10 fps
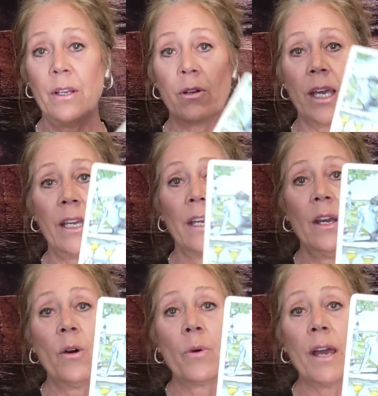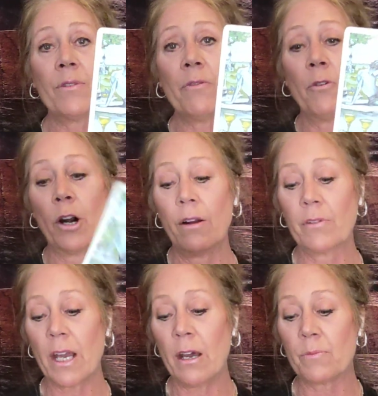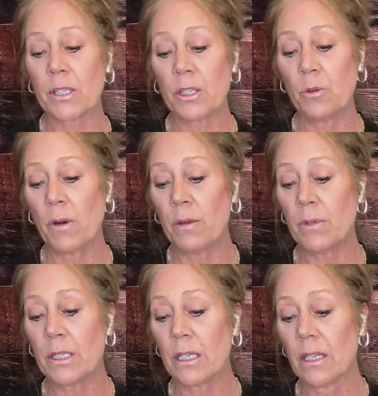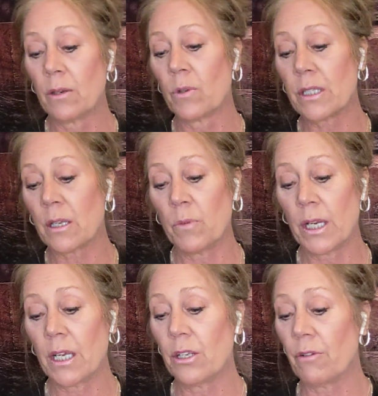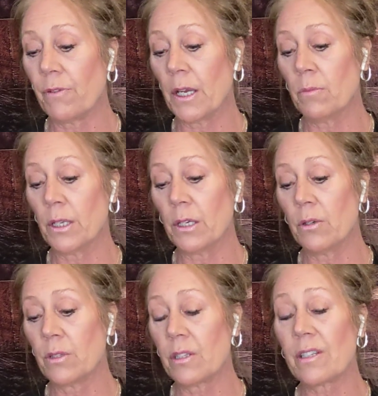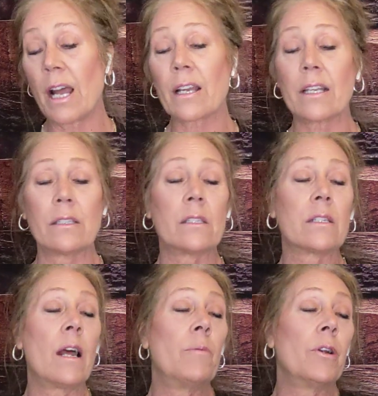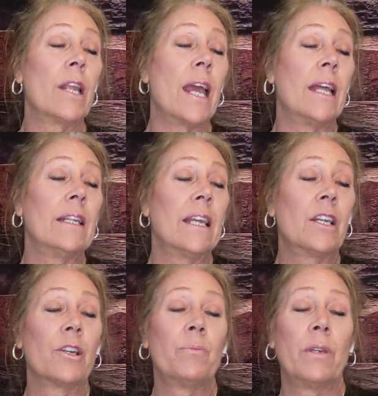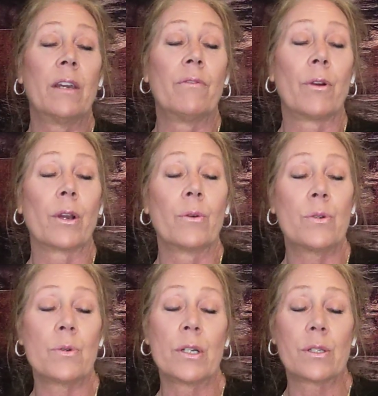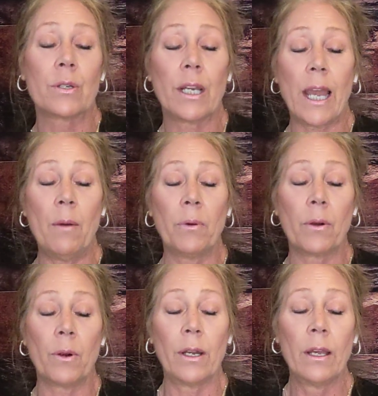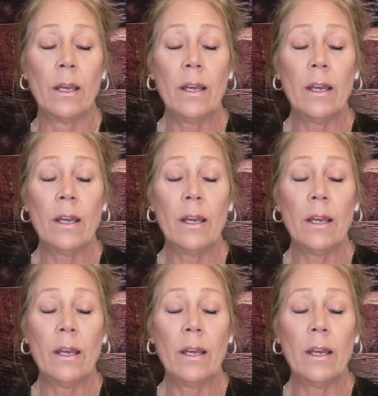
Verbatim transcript: Okay, we have the Four of Cups, and you might be dealing with somebody in your family who's stuck and stubborn, and they could be a Virgo, Taurus, or a Capricorn.